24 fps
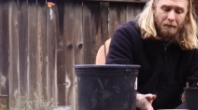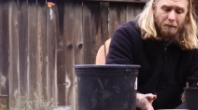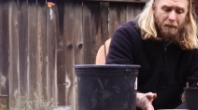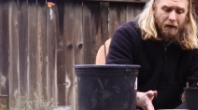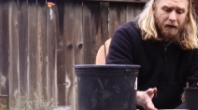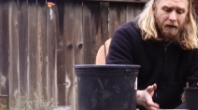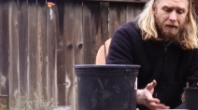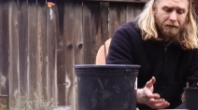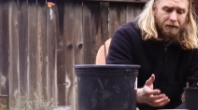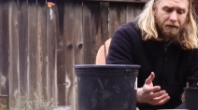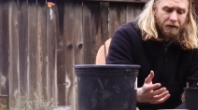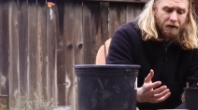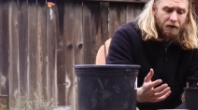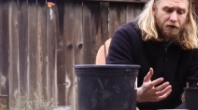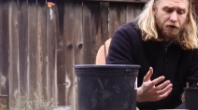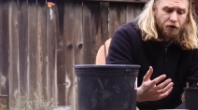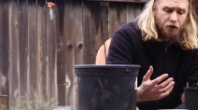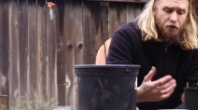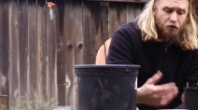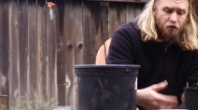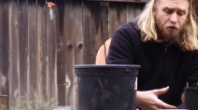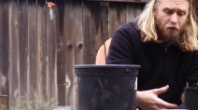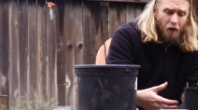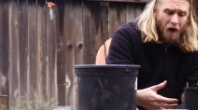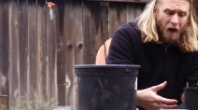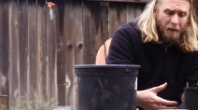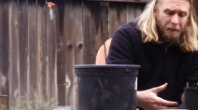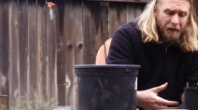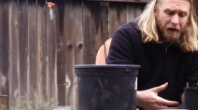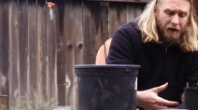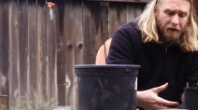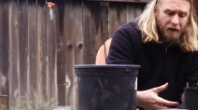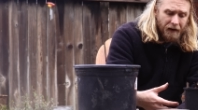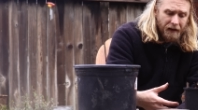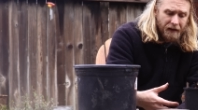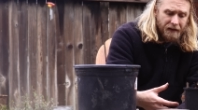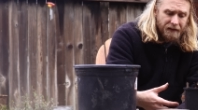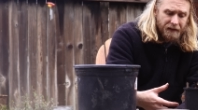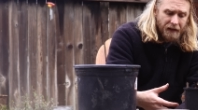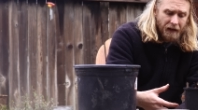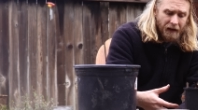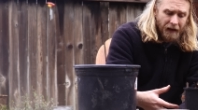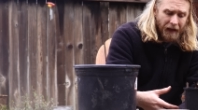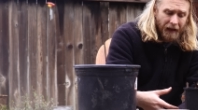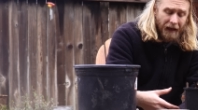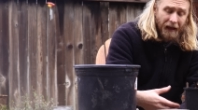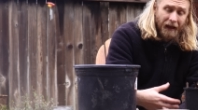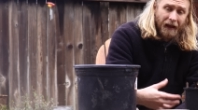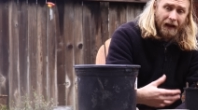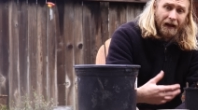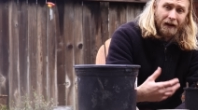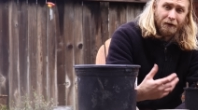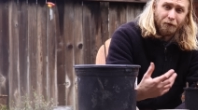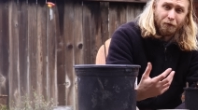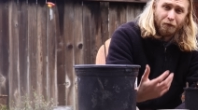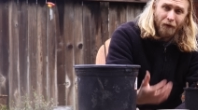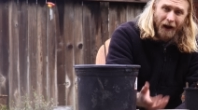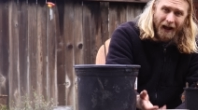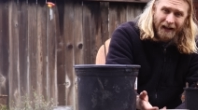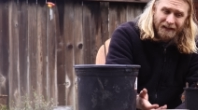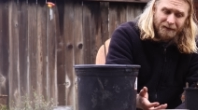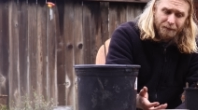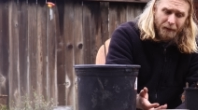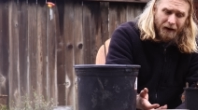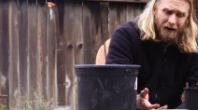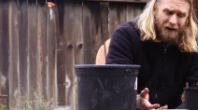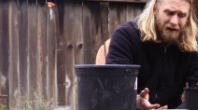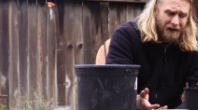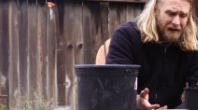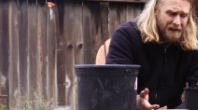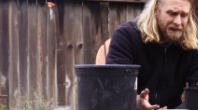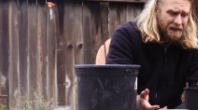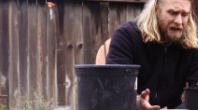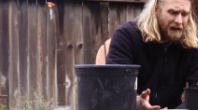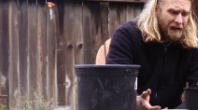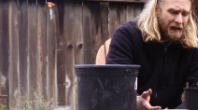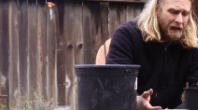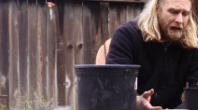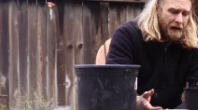But for strawberries and raspberries,